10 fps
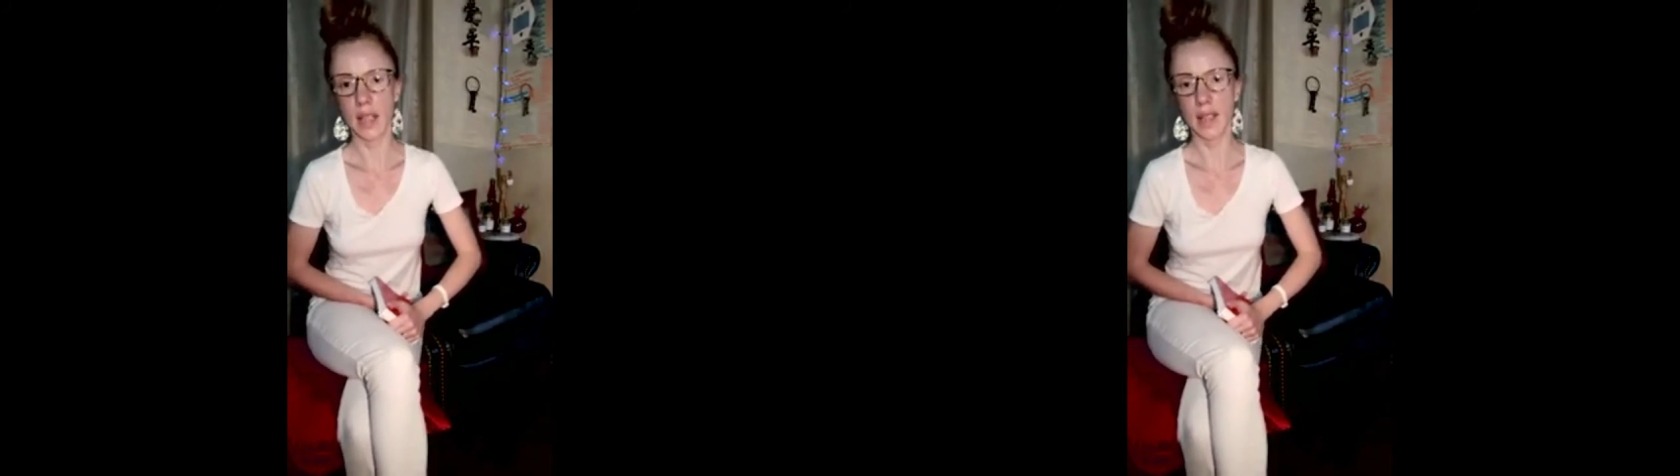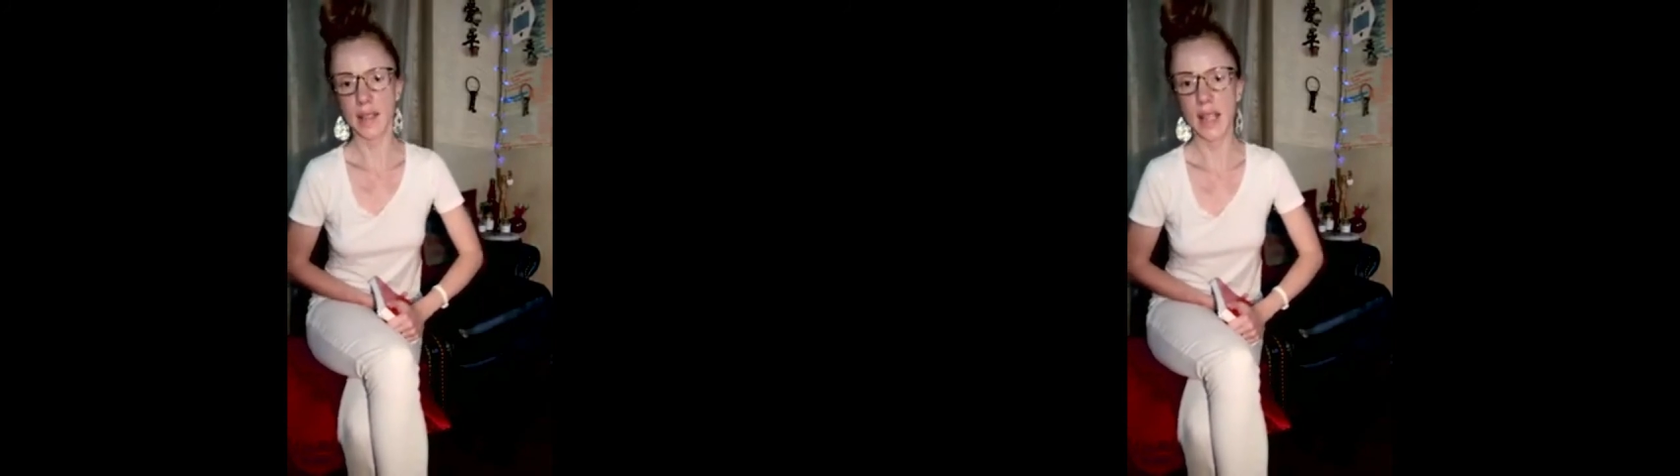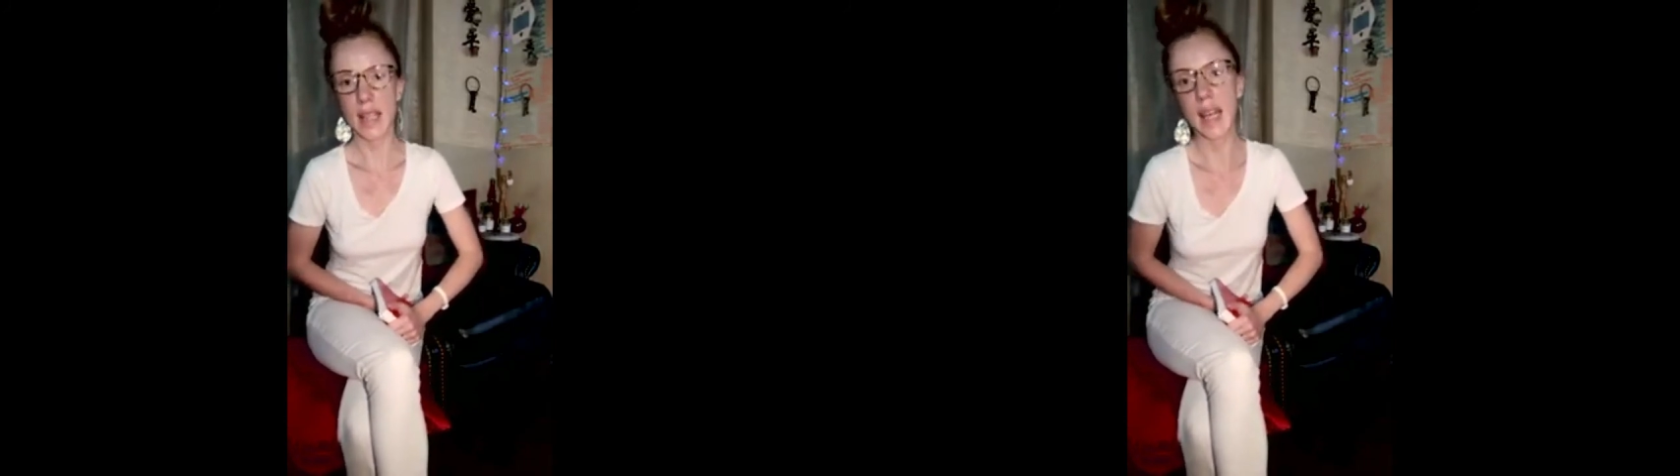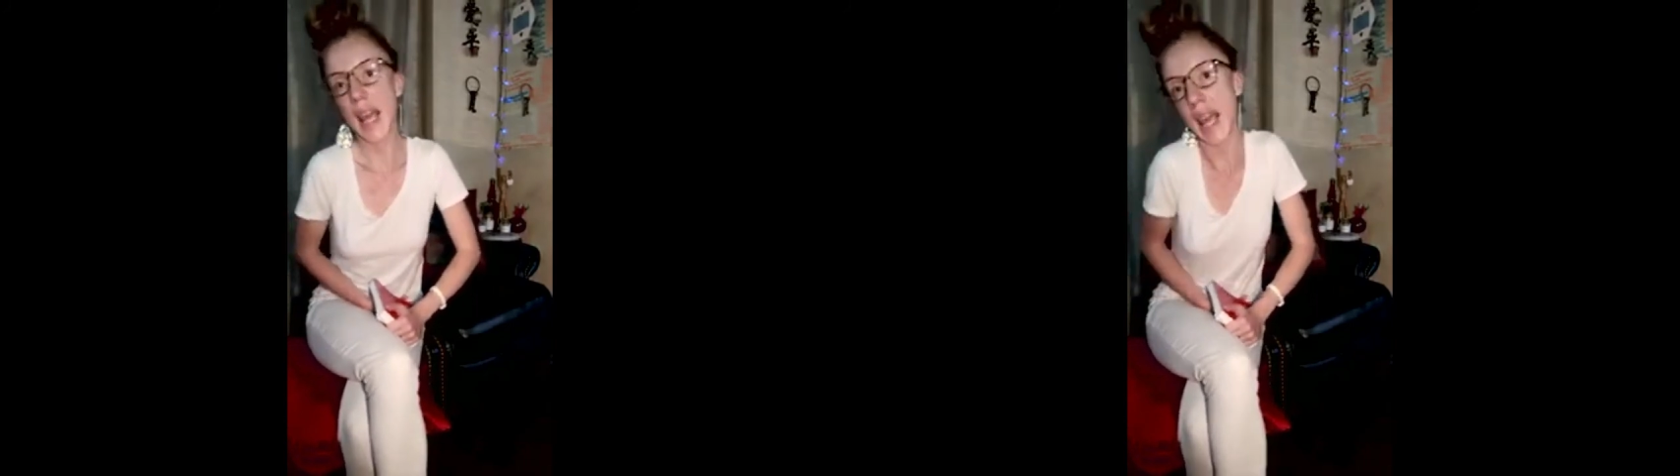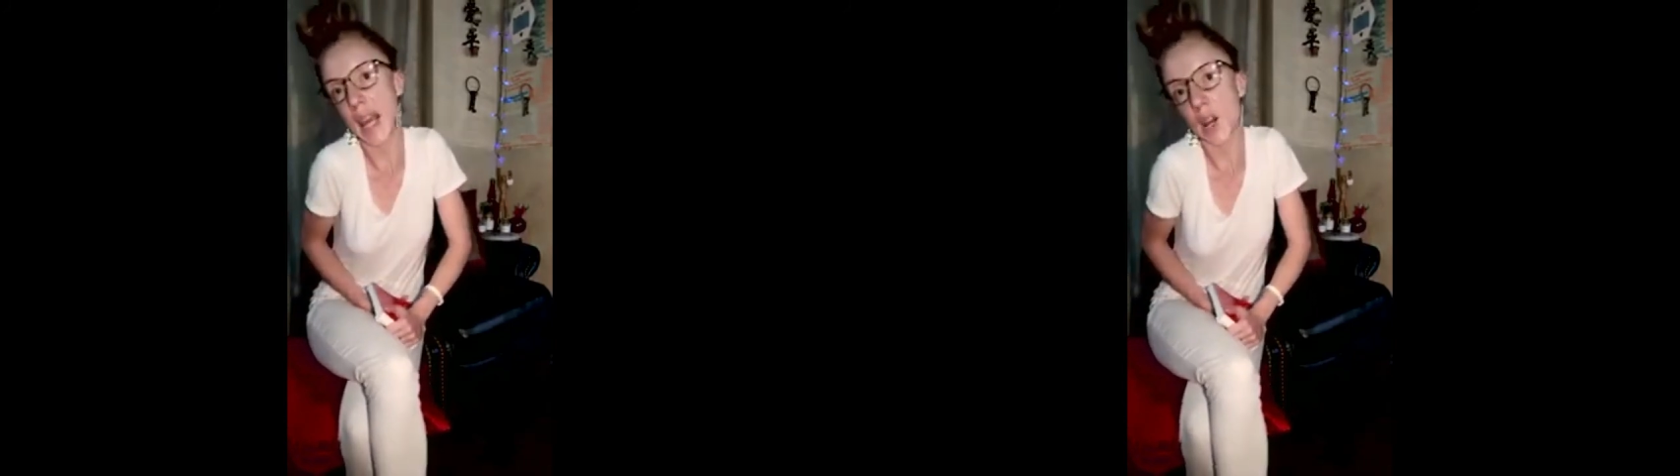is
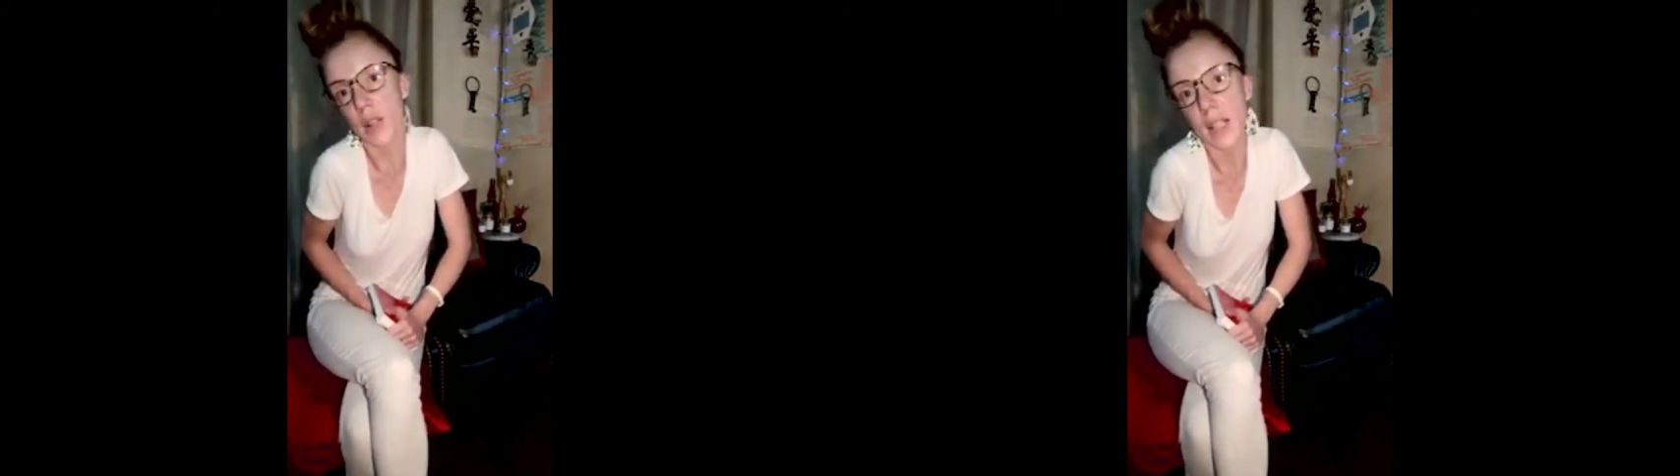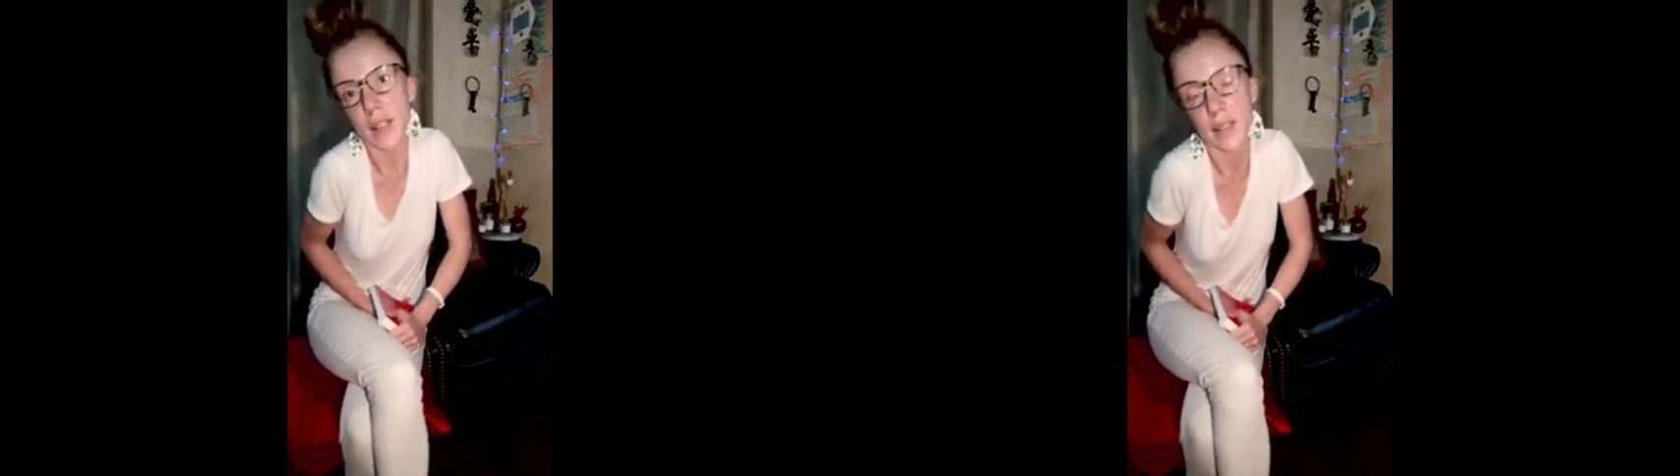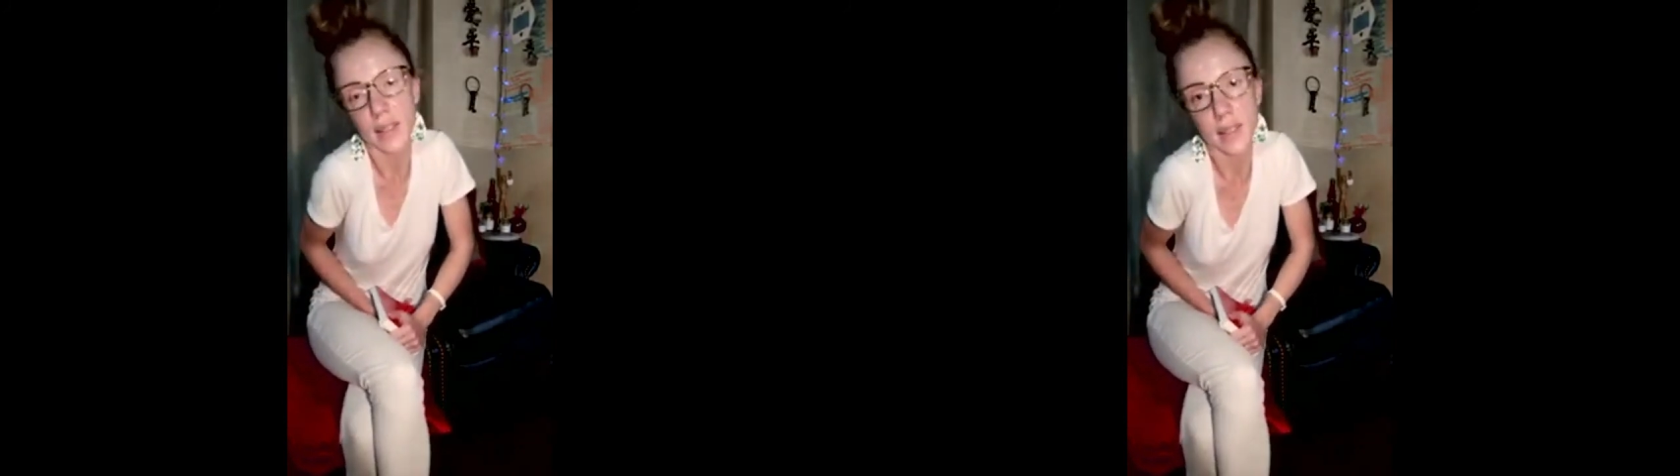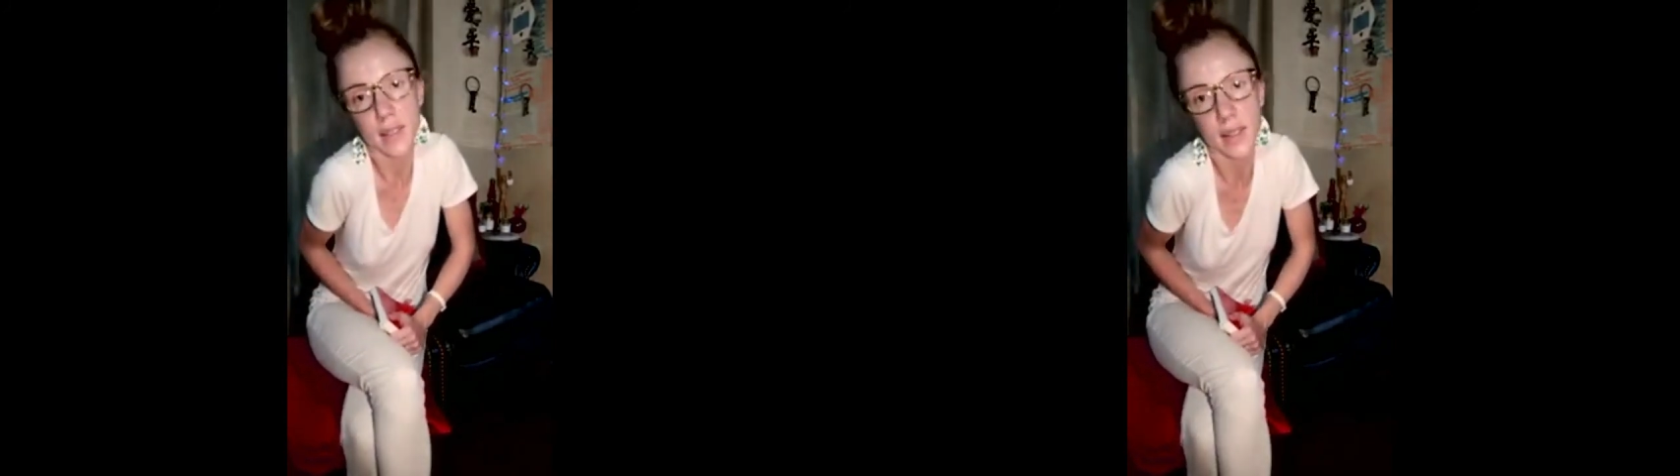inherent.